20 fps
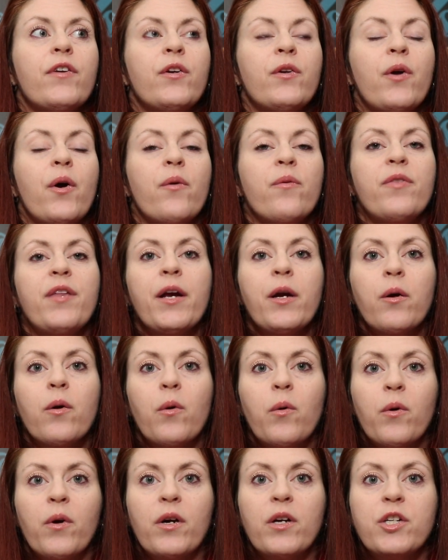you know, their
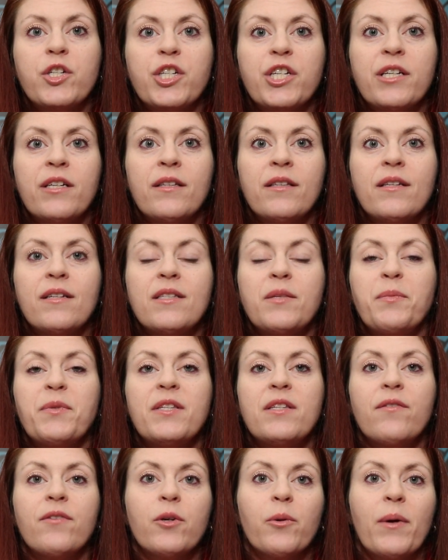origin, the
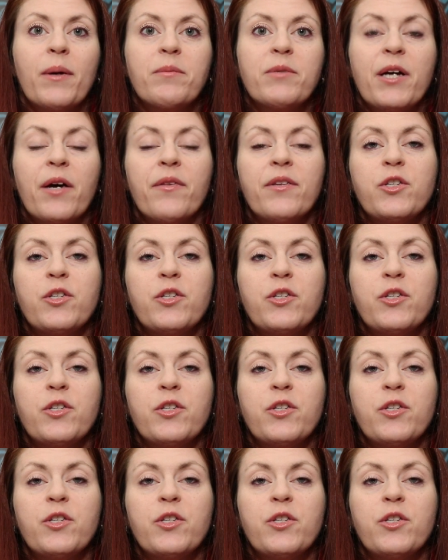specific reptile